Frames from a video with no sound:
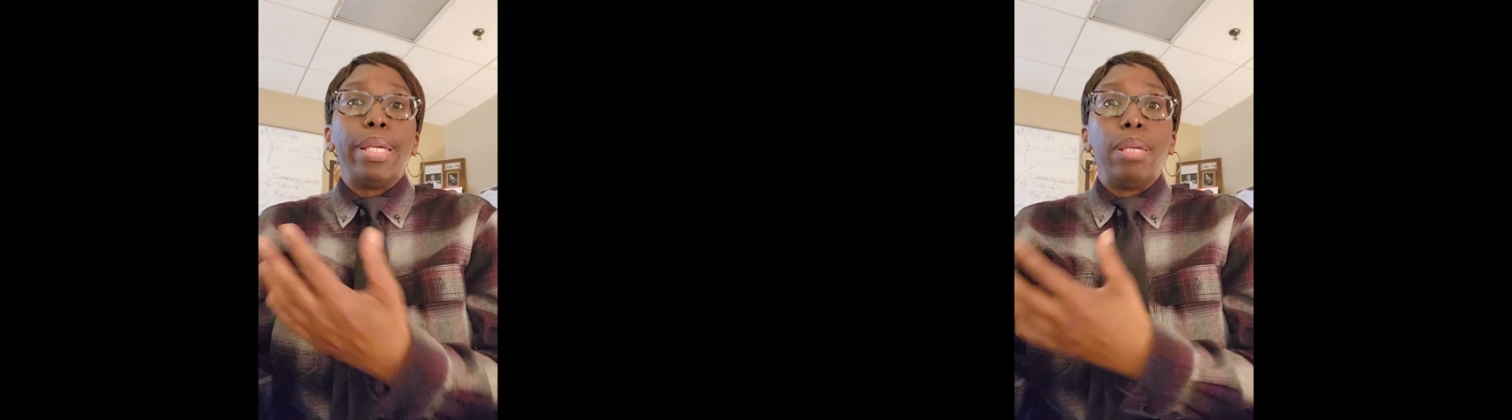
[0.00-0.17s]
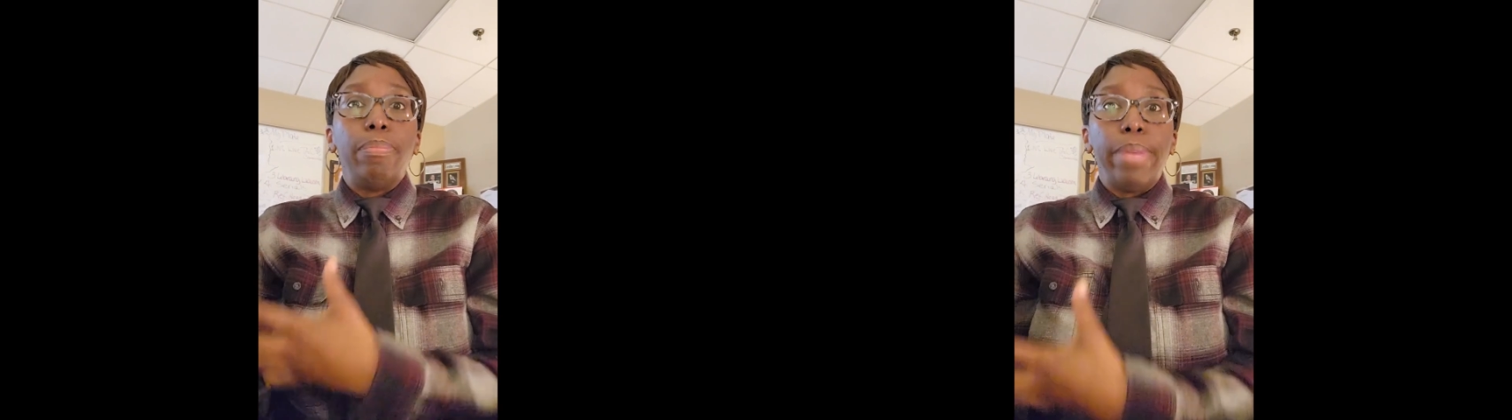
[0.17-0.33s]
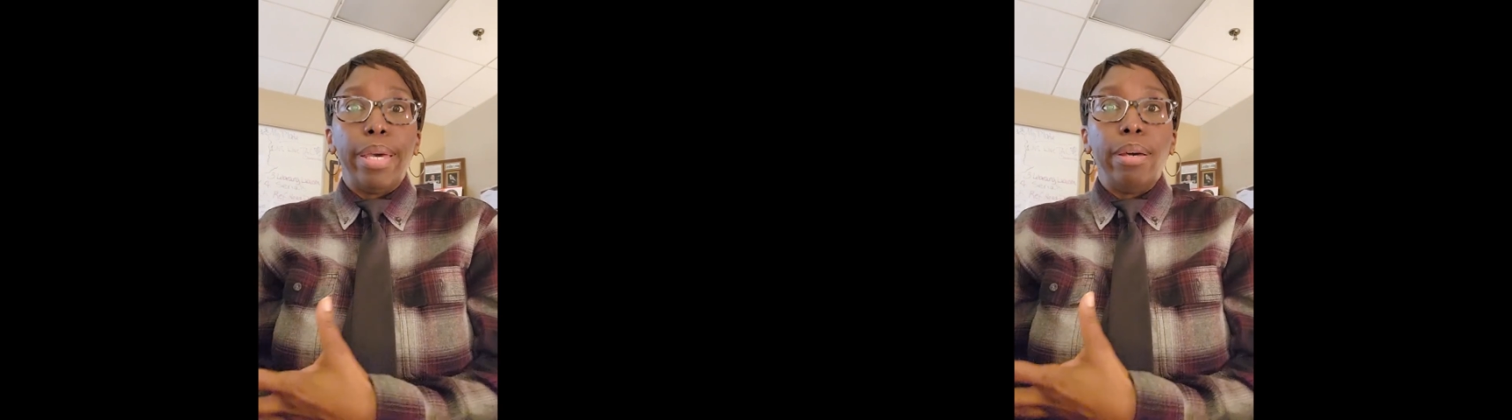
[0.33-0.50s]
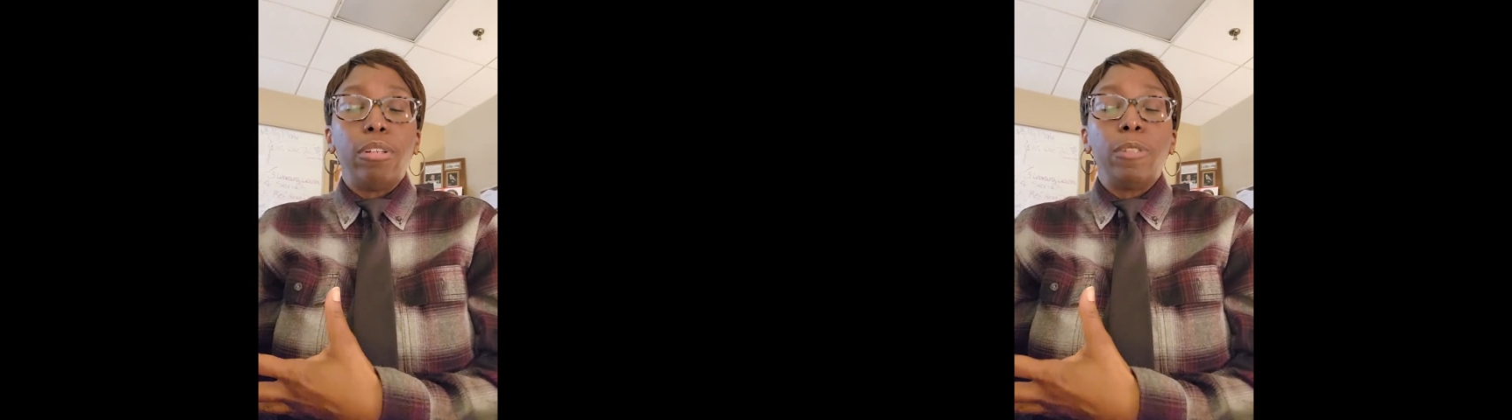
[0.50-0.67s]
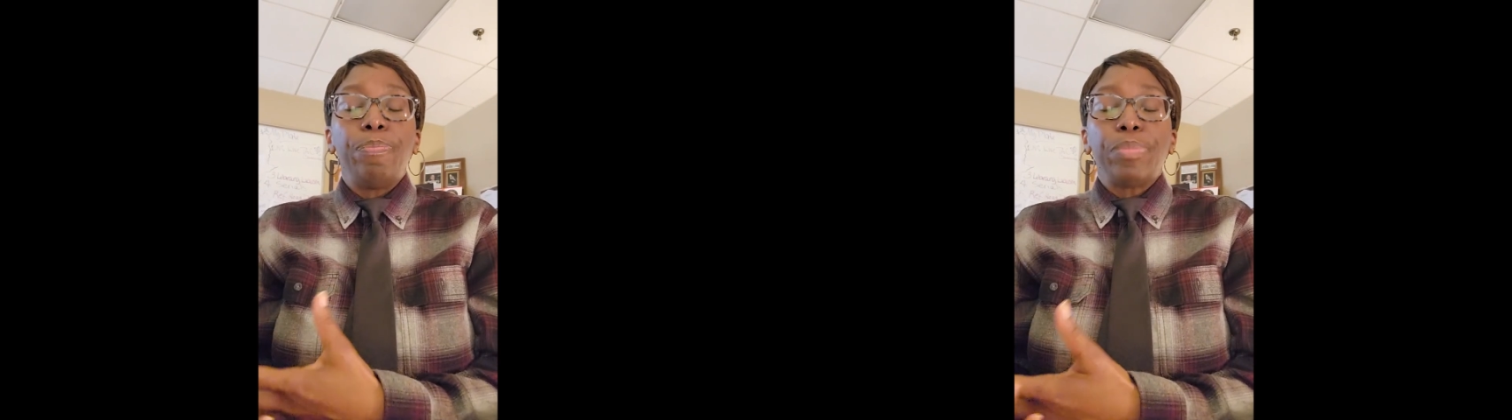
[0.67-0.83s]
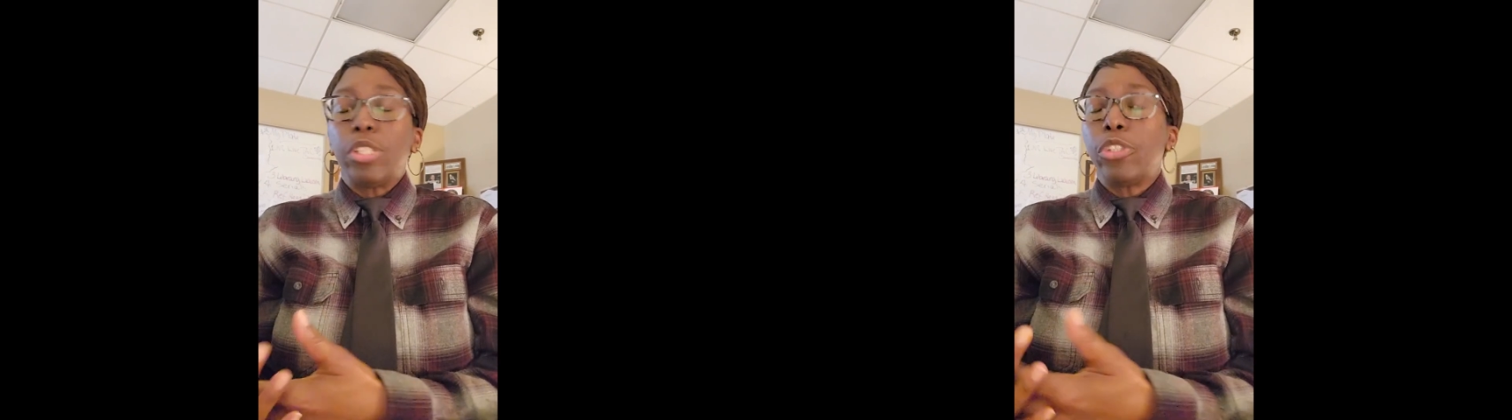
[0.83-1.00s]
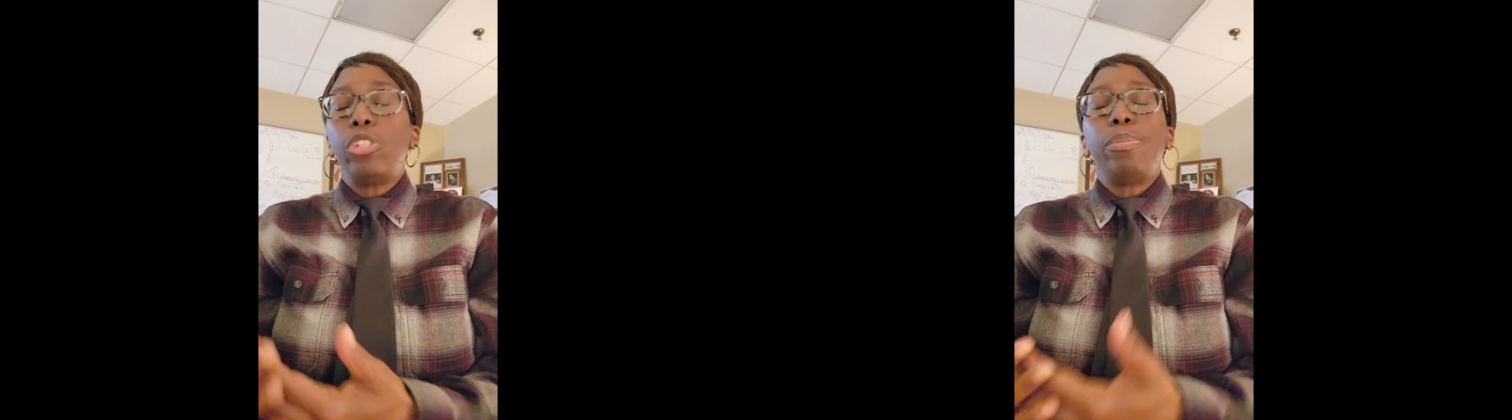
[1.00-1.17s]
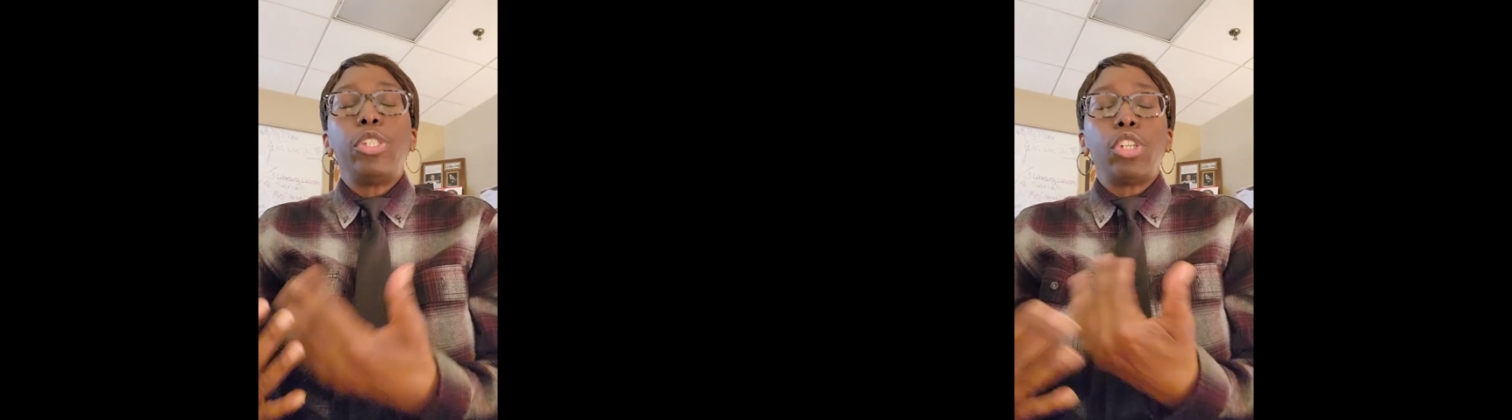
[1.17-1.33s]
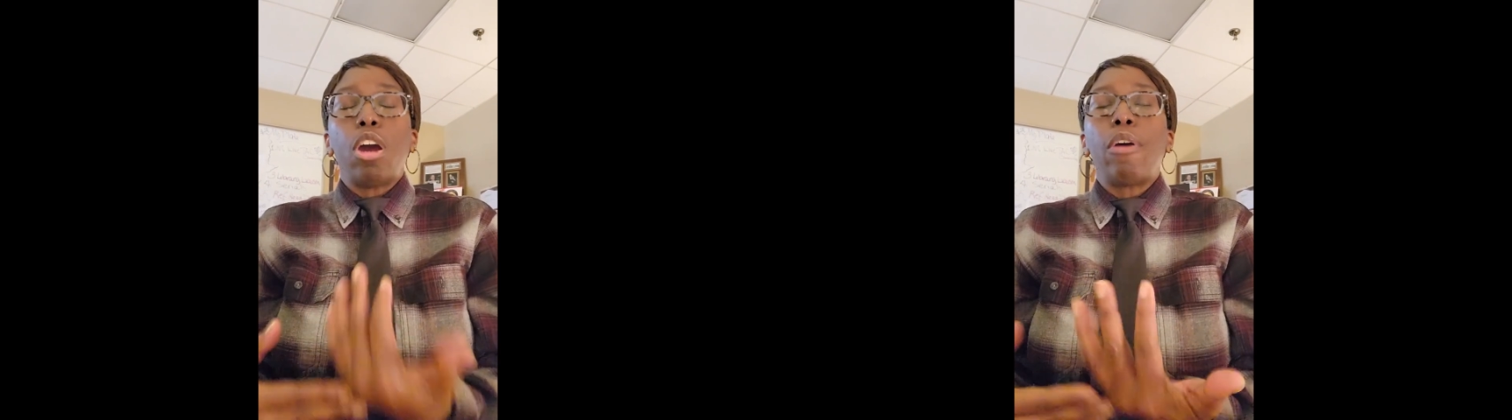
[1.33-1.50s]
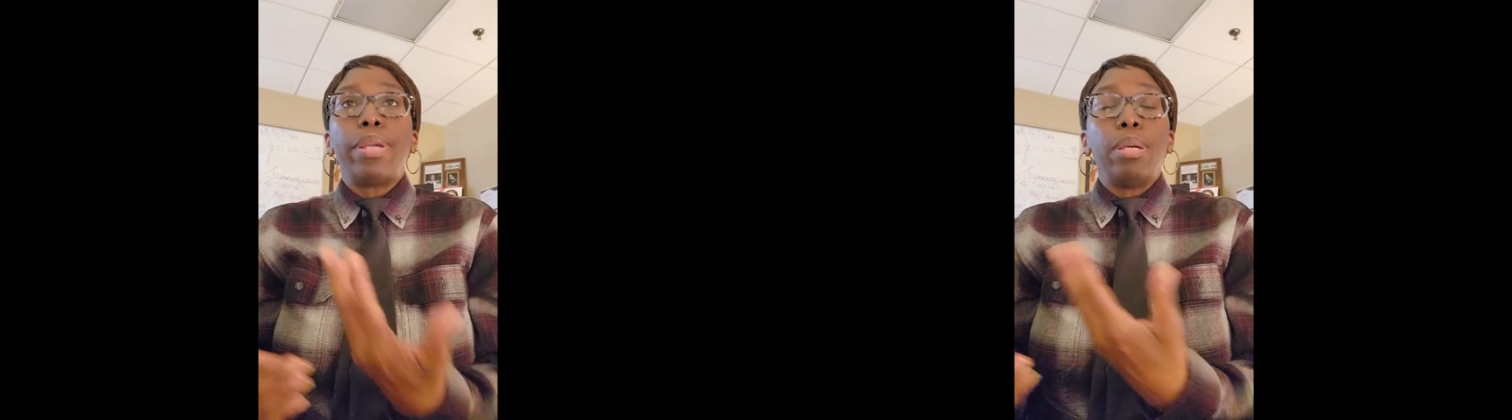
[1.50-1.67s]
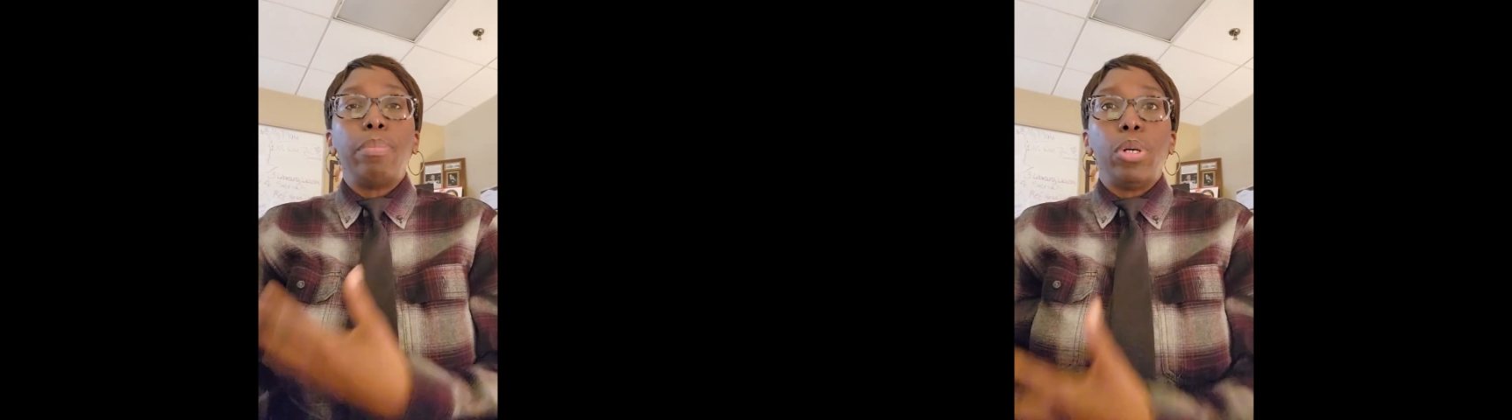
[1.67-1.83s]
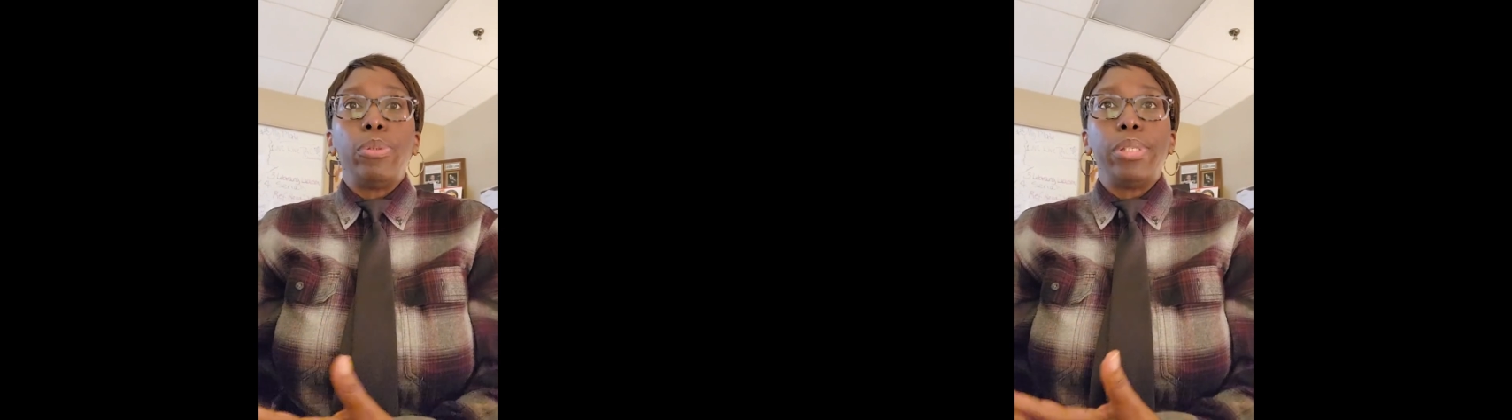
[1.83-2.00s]

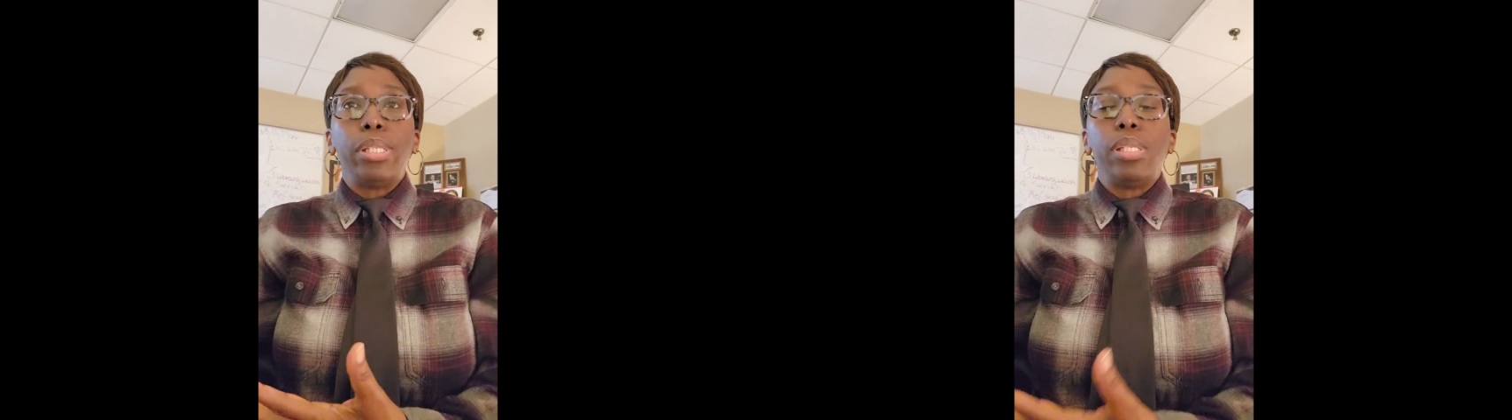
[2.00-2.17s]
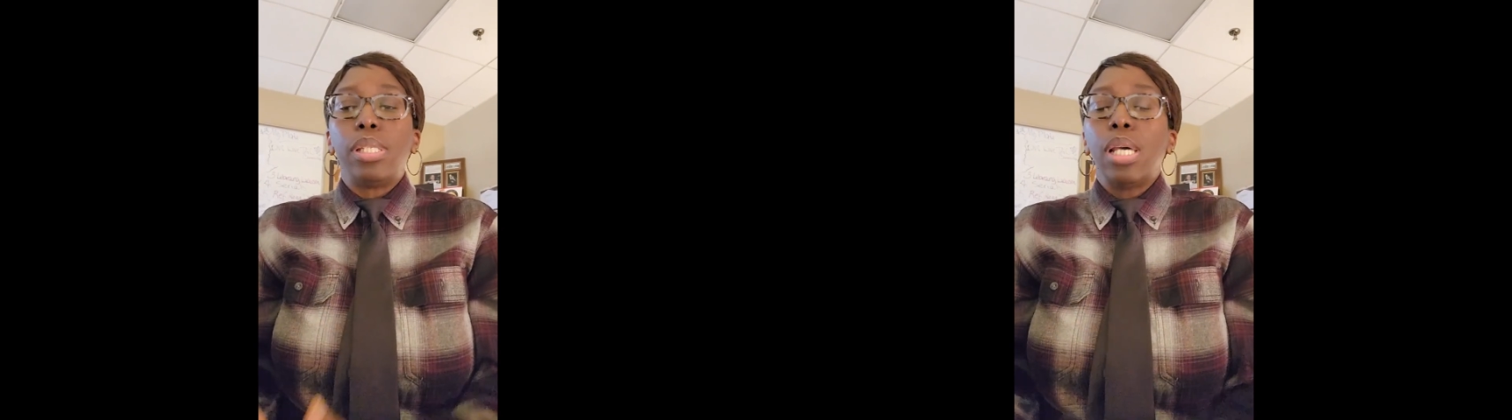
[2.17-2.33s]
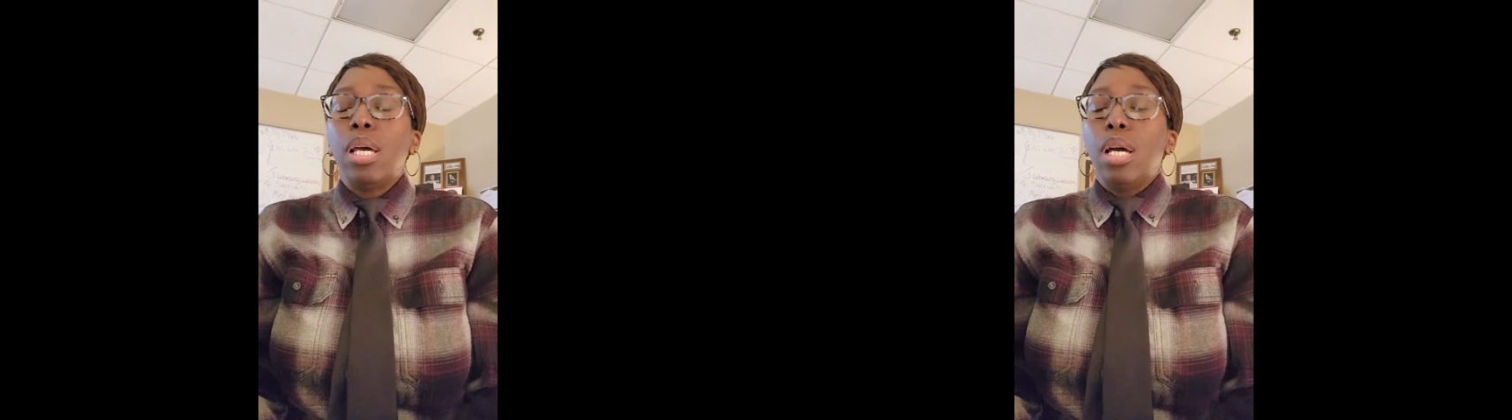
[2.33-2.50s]
and Moses.